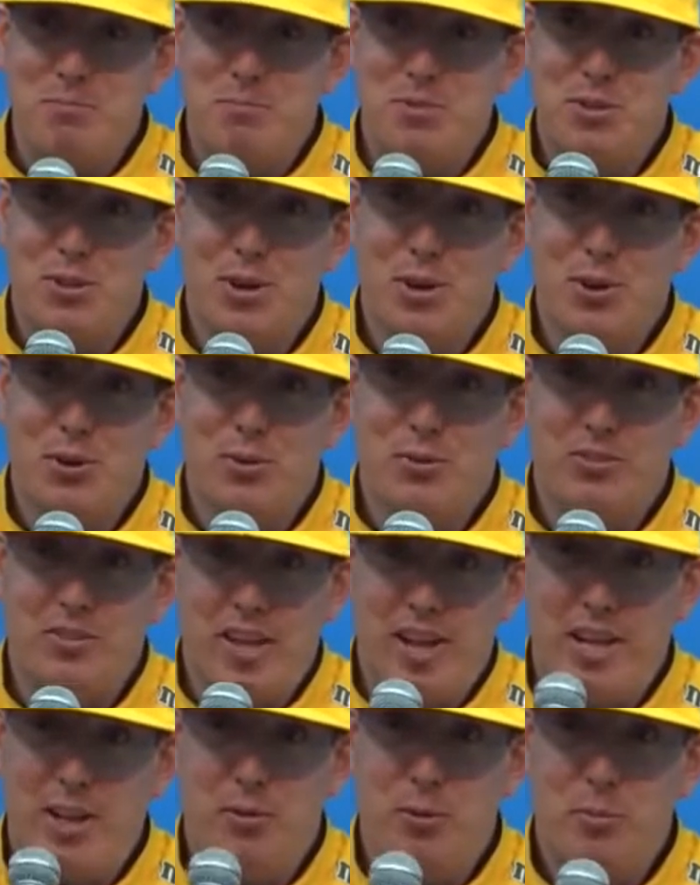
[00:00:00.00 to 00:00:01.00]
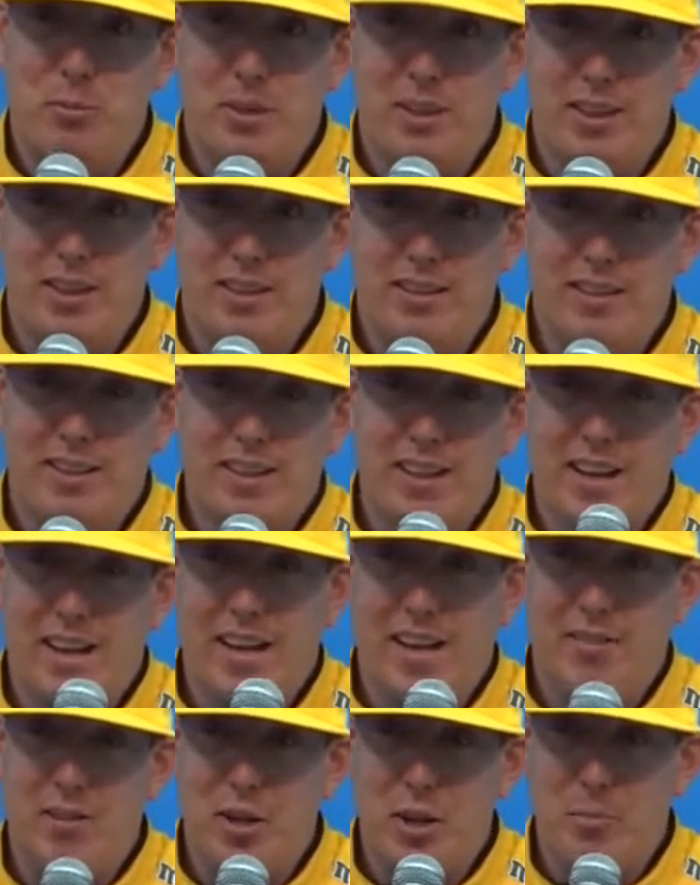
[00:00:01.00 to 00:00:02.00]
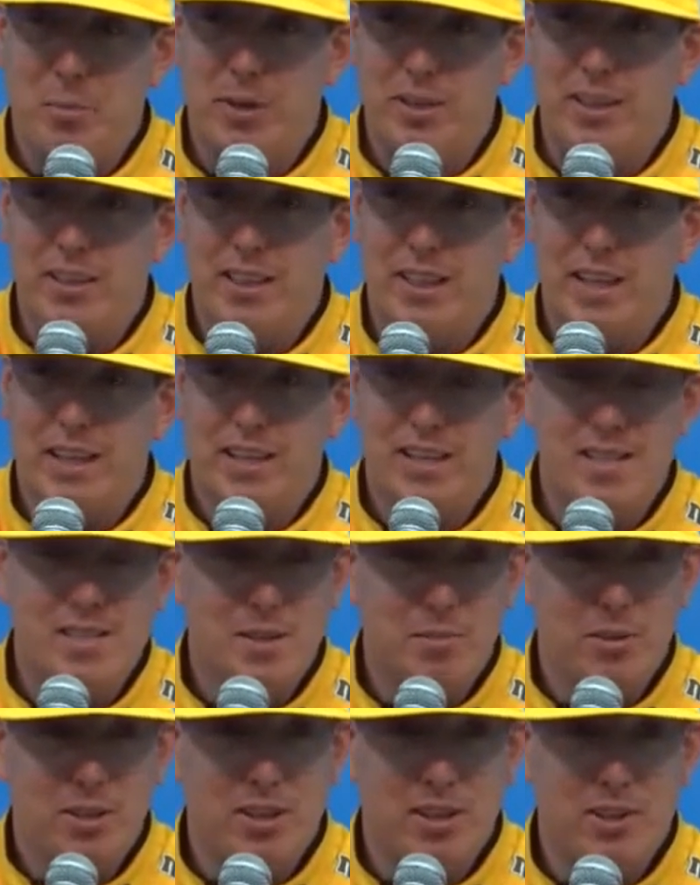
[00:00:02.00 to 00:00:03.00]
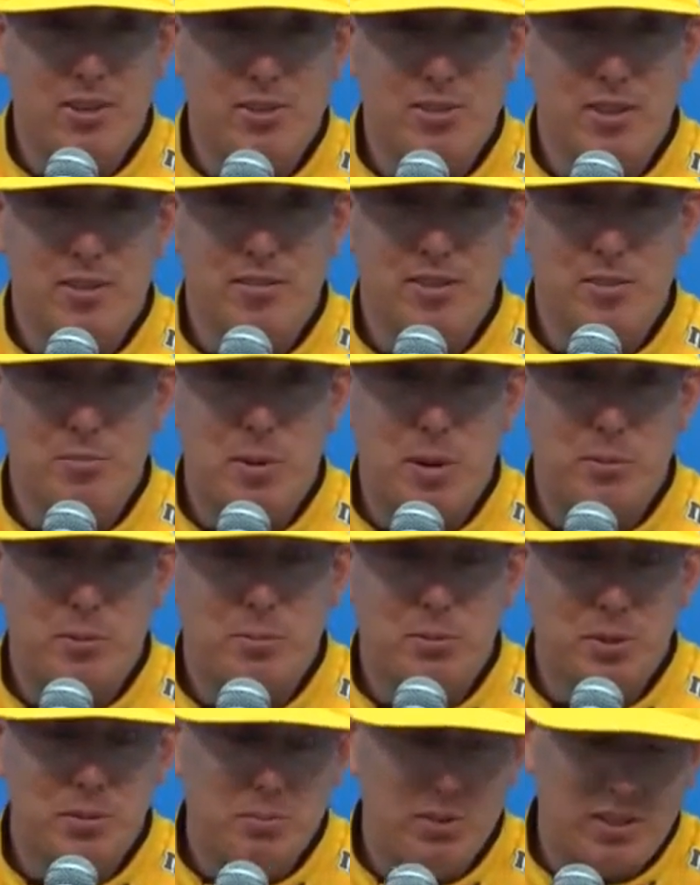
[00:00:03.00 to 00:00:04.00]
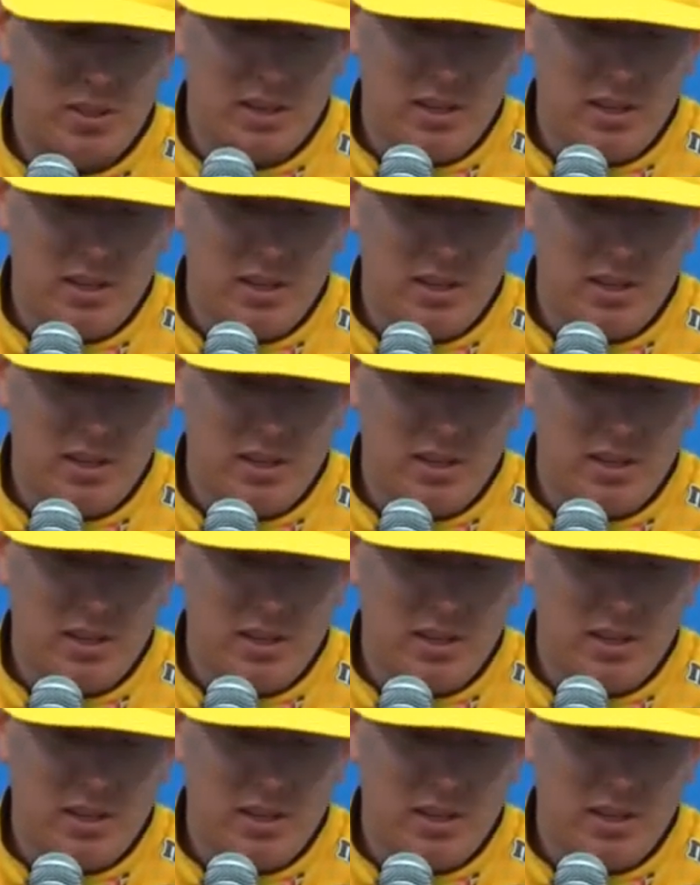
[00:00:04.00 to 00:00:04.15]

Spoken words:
So Denny would be a heck of a lot better at that than some of the others of us probably. But